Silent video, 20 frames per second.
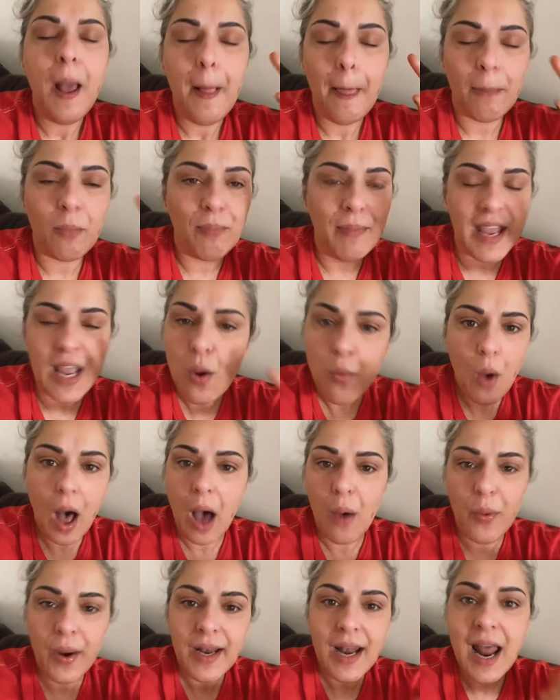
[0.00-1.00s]

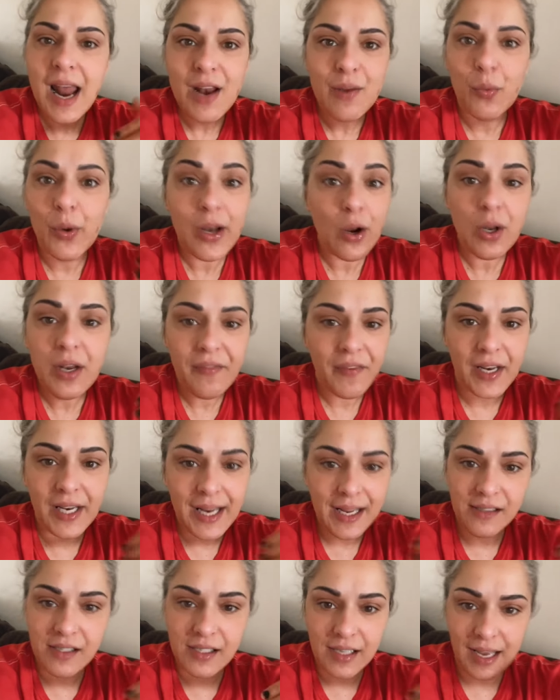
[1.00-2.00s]
Meanwhile, we don't even
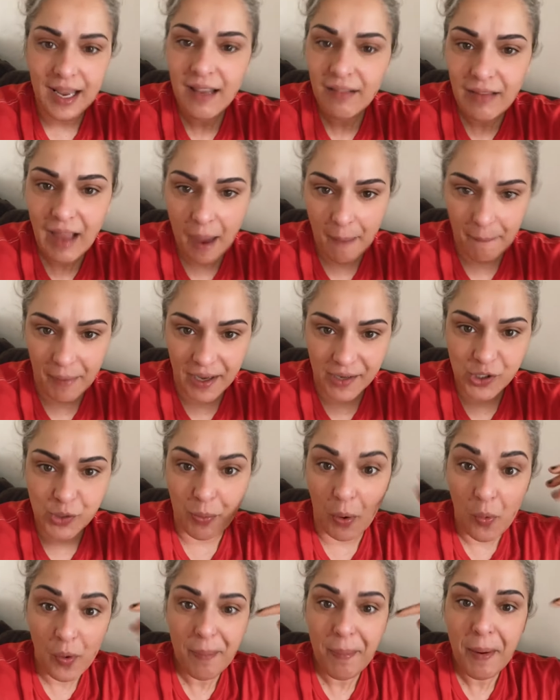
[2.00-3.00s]
need to eat that much, but
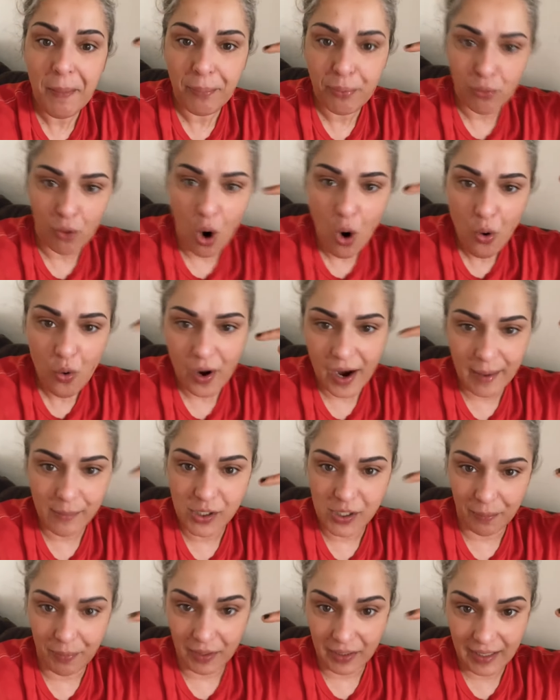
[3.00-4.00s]
we've been programmed
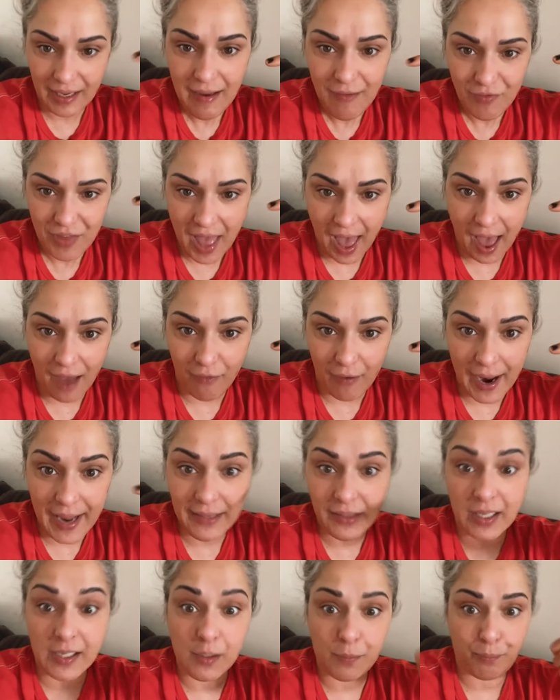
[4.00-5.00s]
to believe that, right?
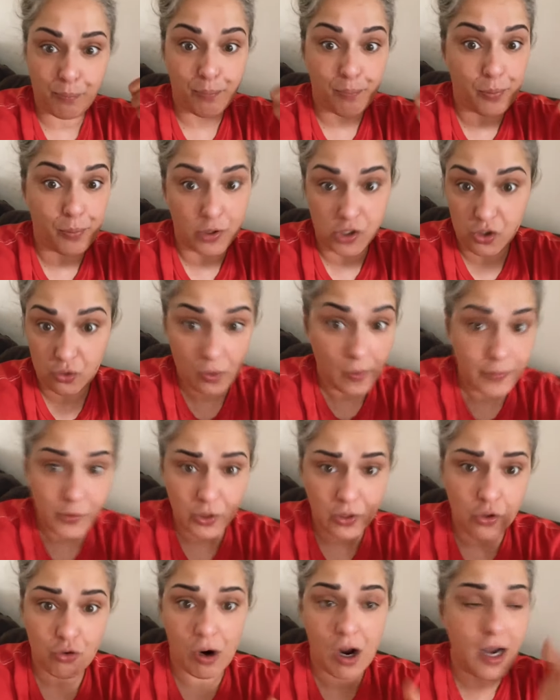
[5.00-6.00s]
These
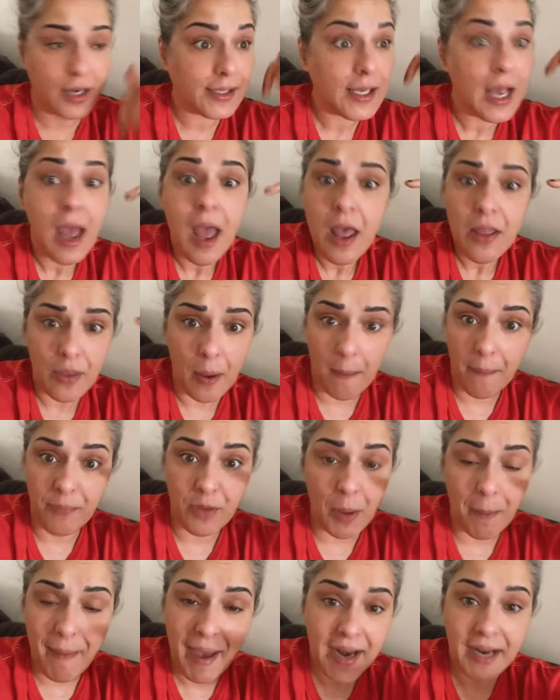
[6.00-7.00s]
prescription drugs, the
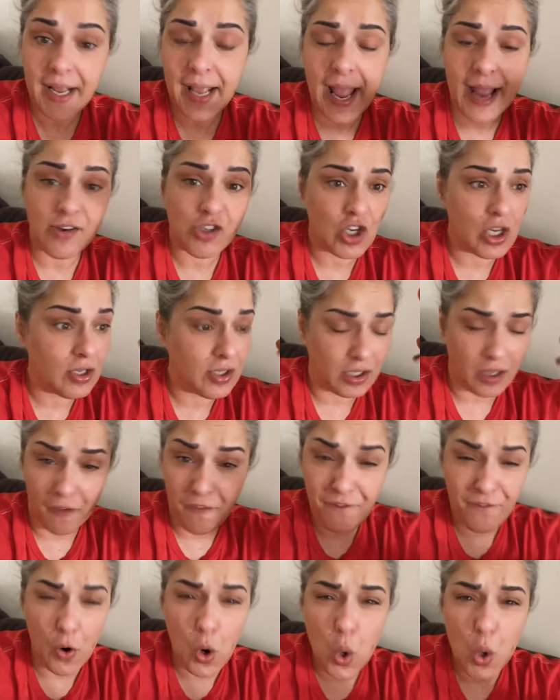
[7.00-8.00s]
medications, the
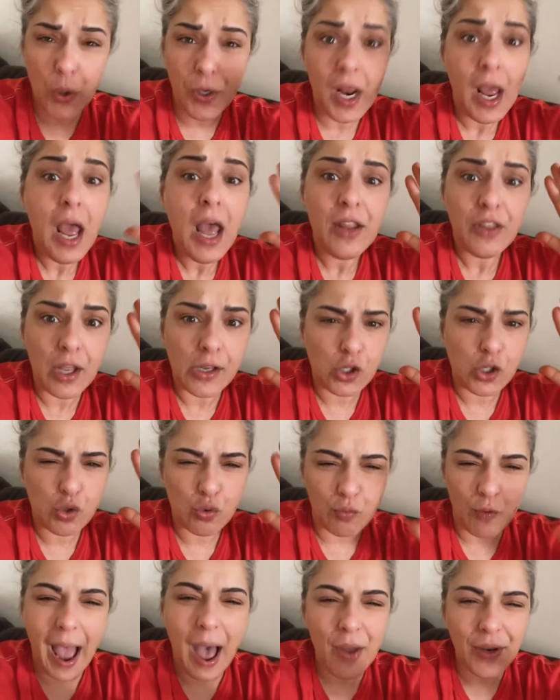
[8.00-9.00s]
food, the
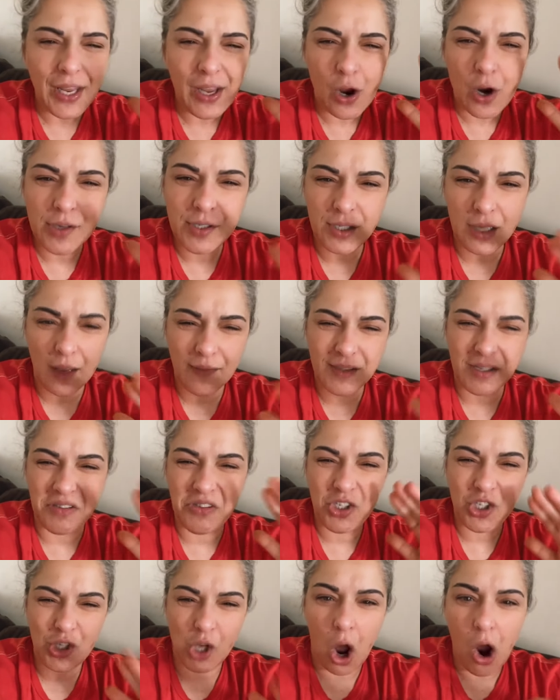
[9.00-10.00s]
drowning ourselves in
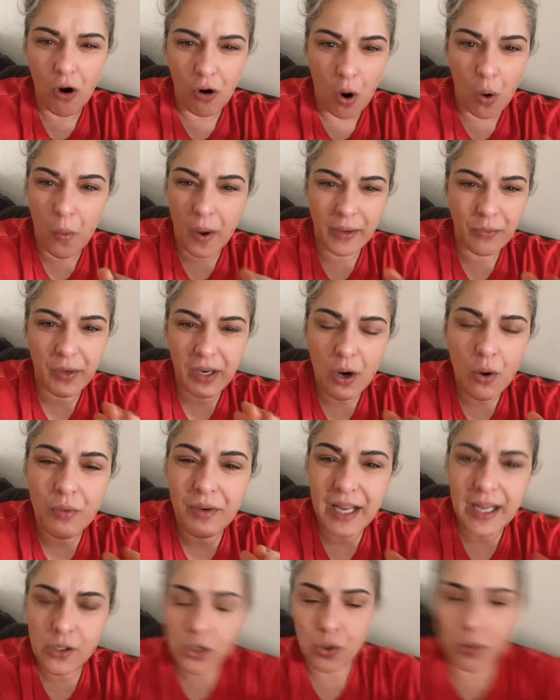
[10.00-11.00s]
sorrow when we don't
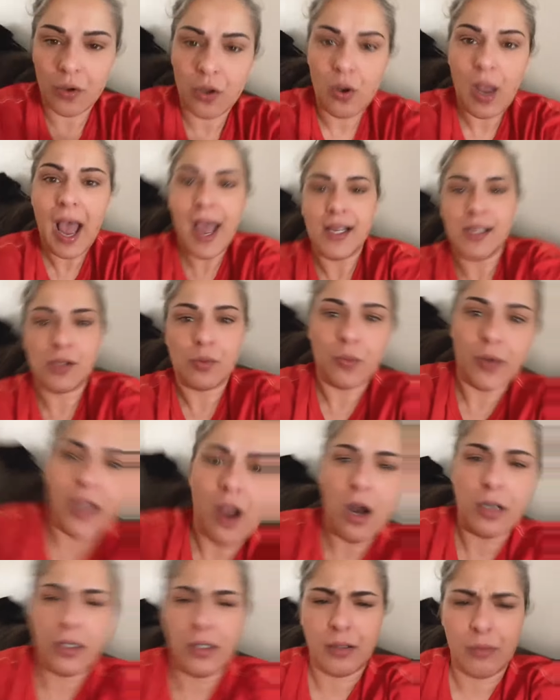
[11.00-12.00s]
need to. You guys, we
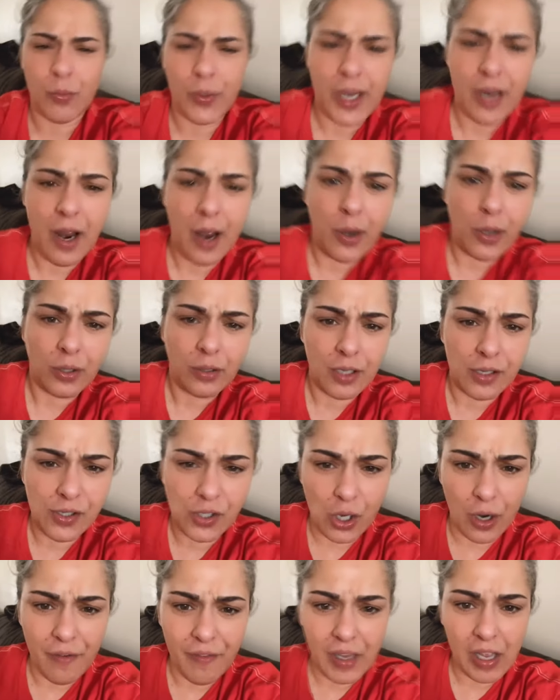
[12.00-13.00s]
are
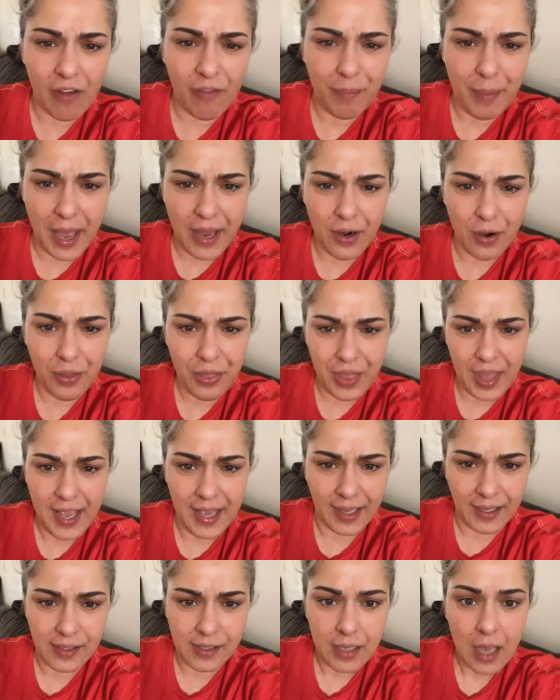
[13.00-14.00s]
deserving of better
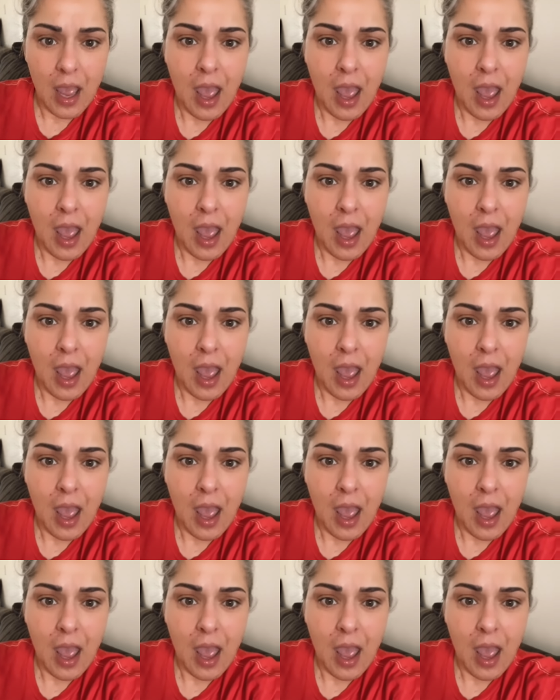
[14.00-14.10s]
things.